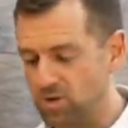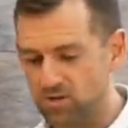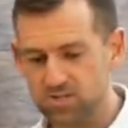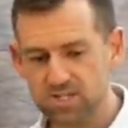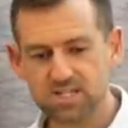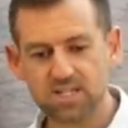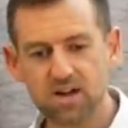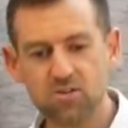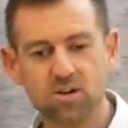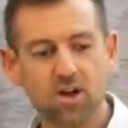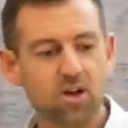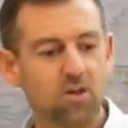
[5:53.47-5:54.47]
When you sit
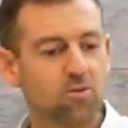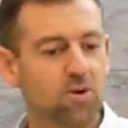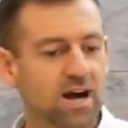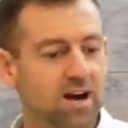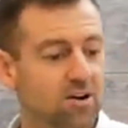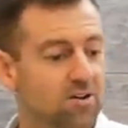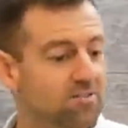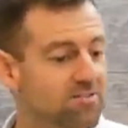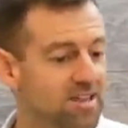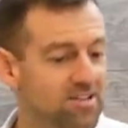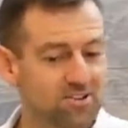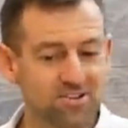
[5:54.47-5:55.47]
down, wow,
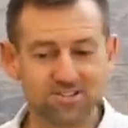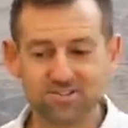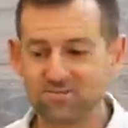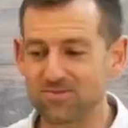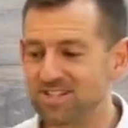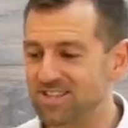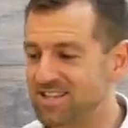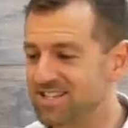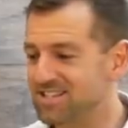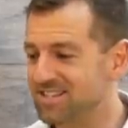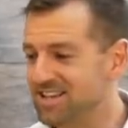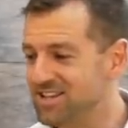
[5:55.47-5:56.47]
everything looks really
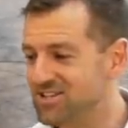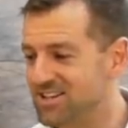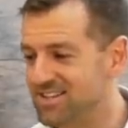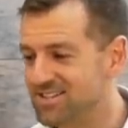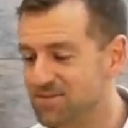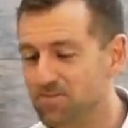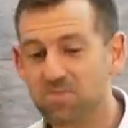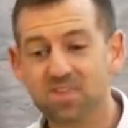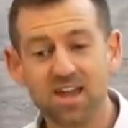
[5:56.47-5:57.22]
delicious.